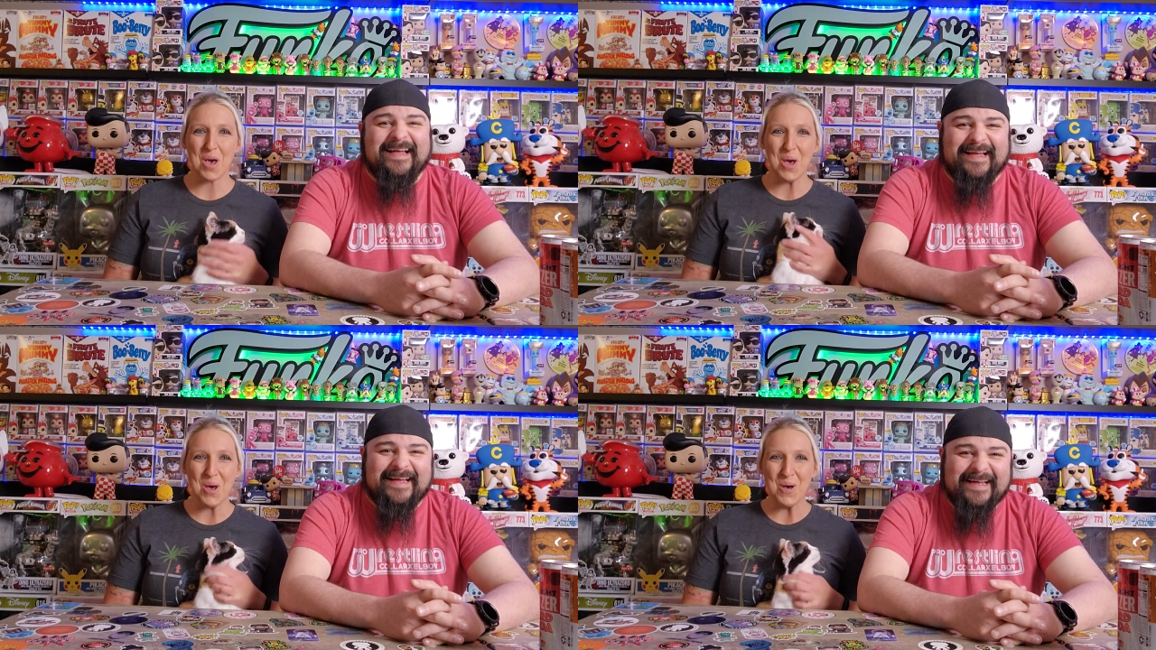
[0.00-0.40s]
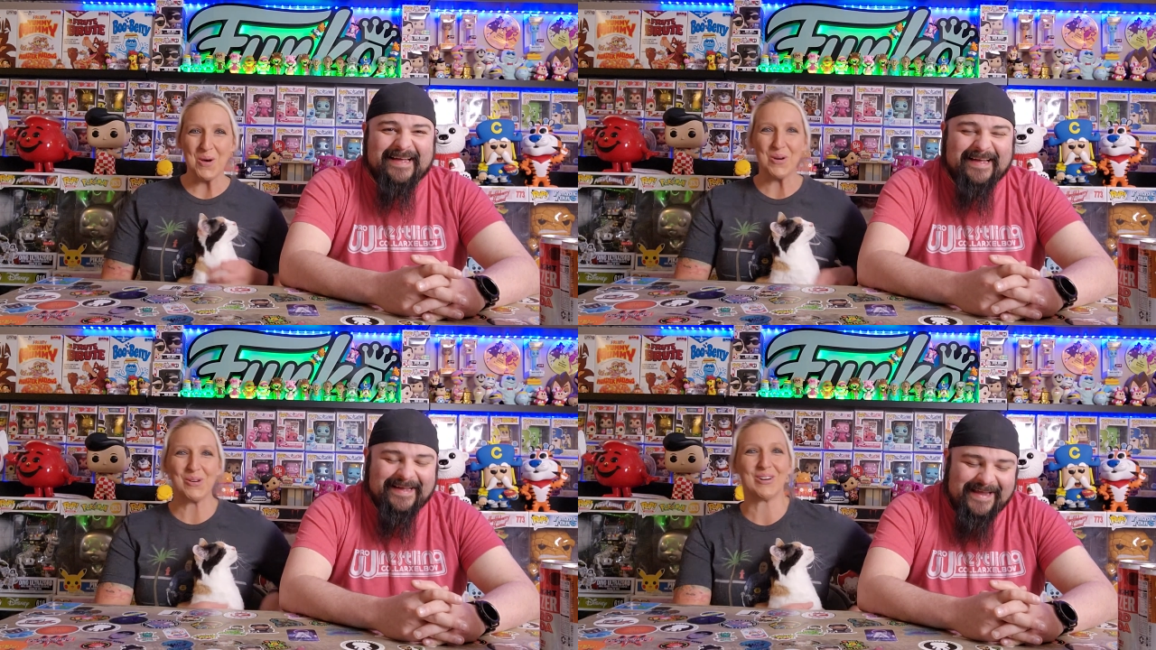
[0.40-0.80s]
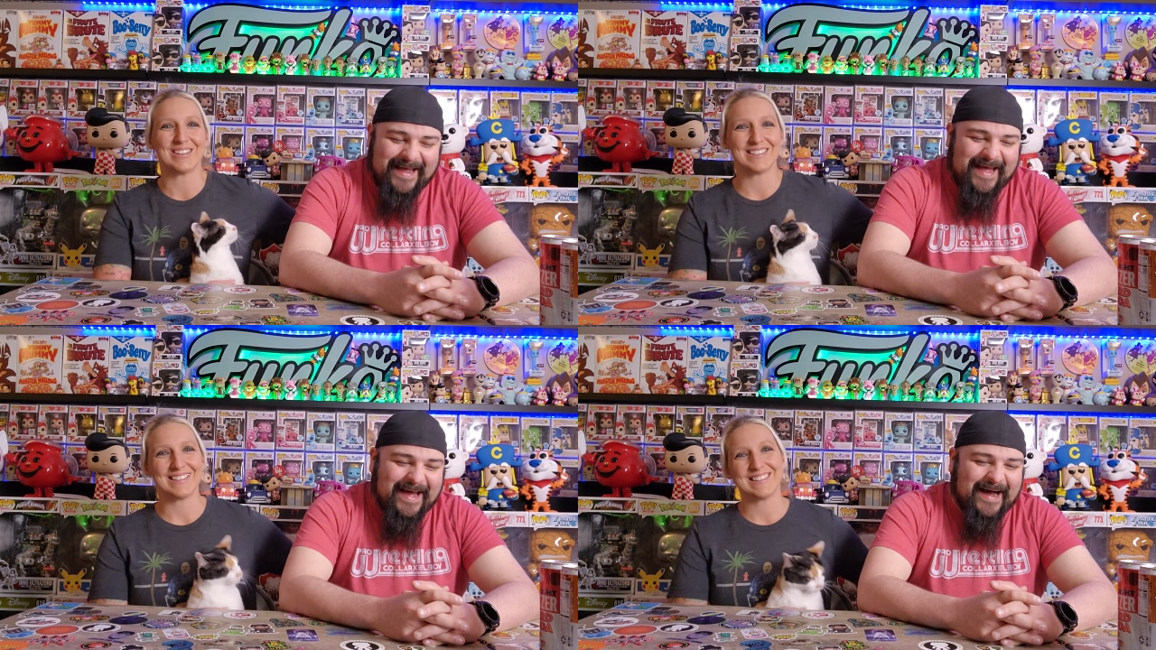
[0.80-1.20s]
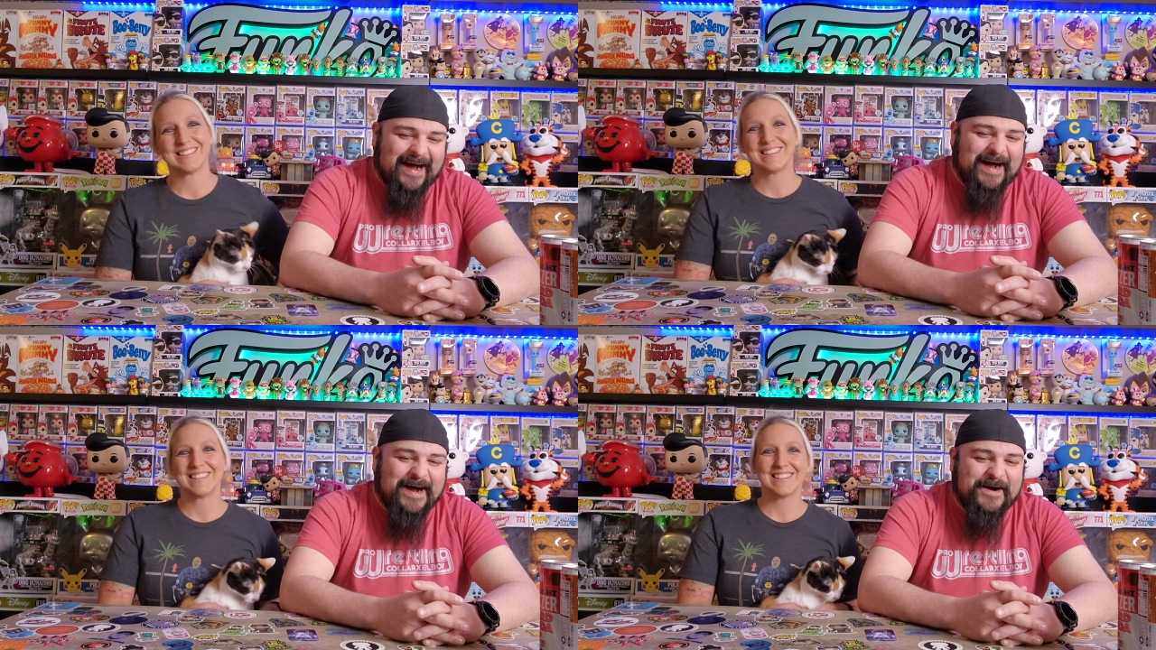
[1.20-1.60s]
Speaker 1: Boo.
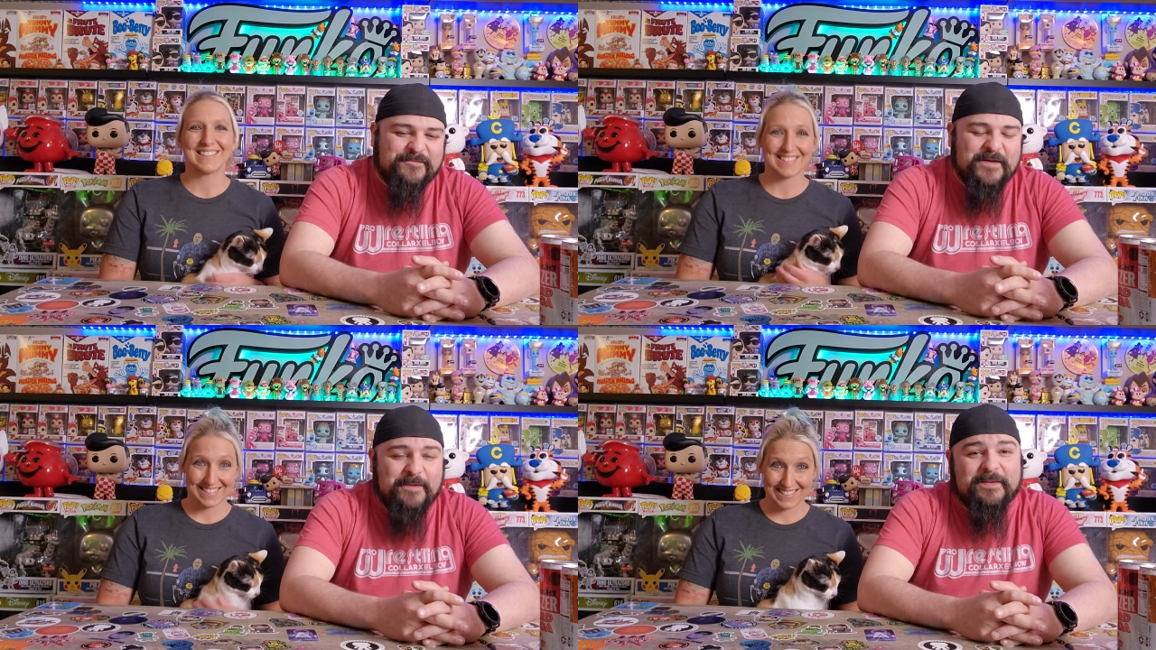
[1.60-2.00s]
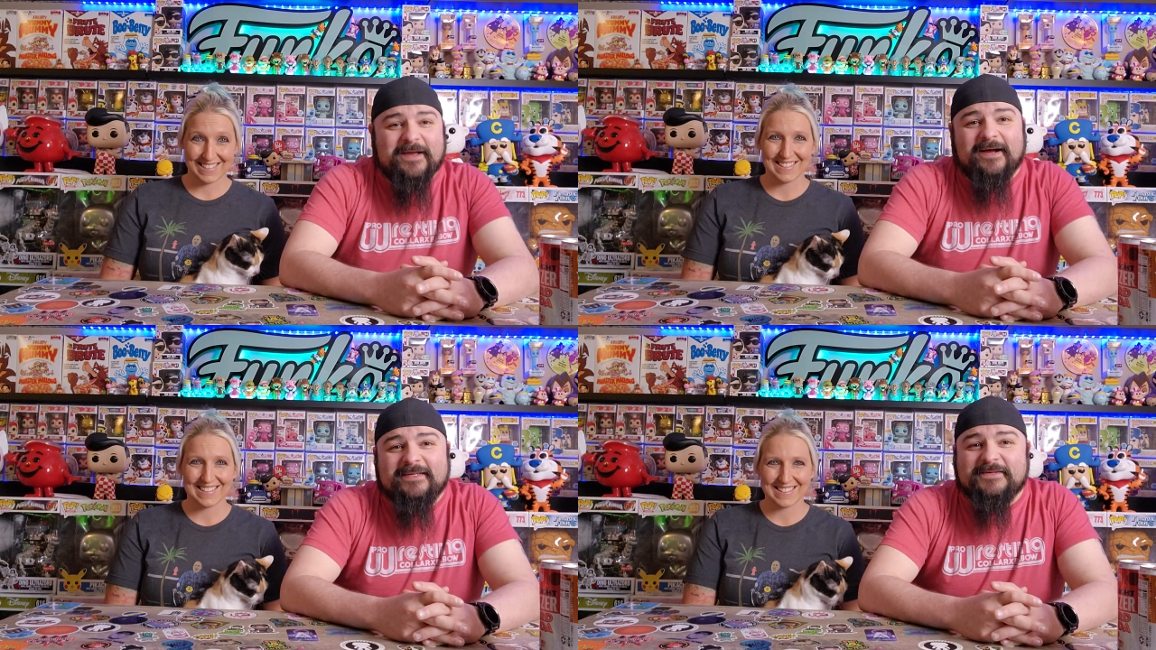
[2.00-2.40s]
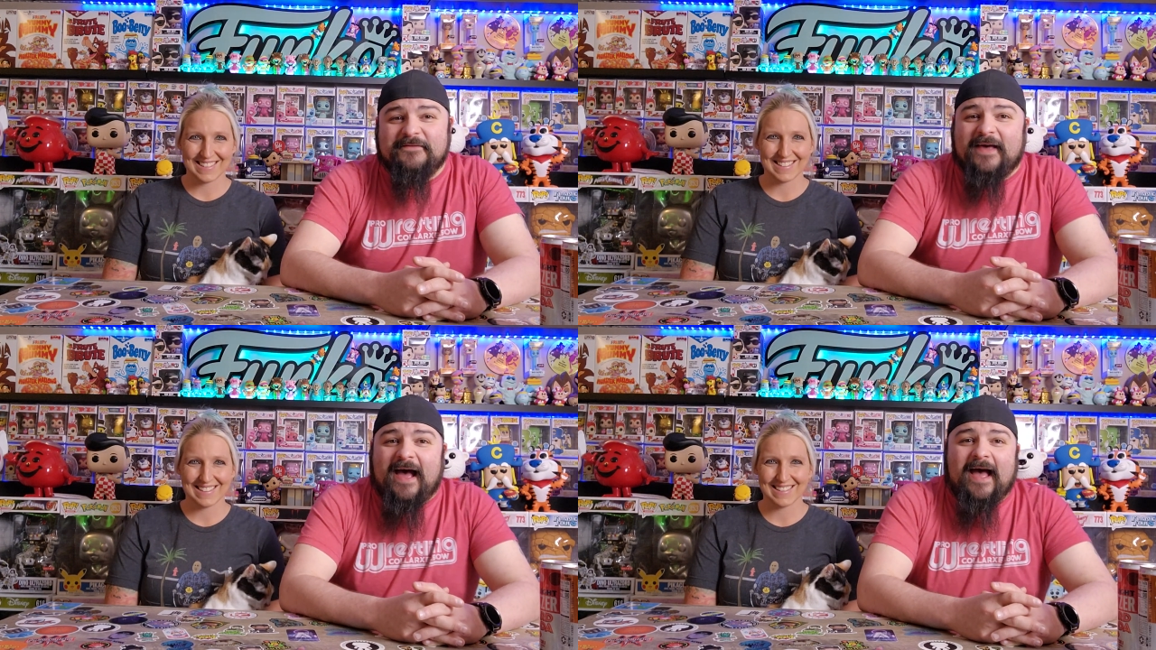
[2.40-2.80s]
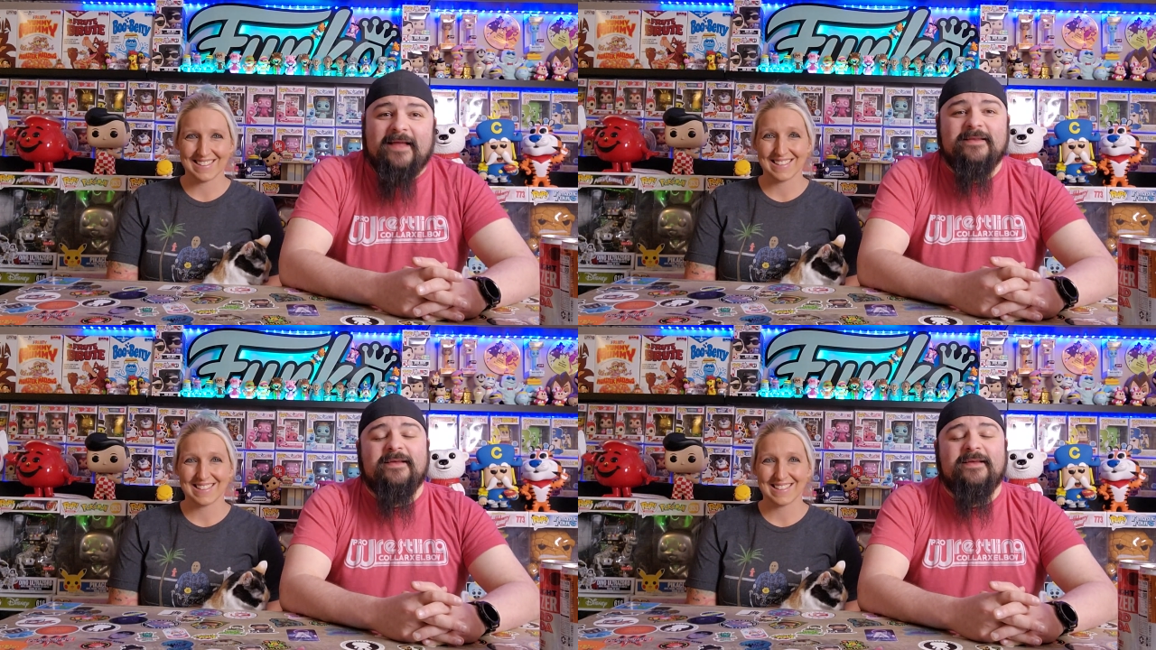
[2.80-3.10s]
Uh, and because of that,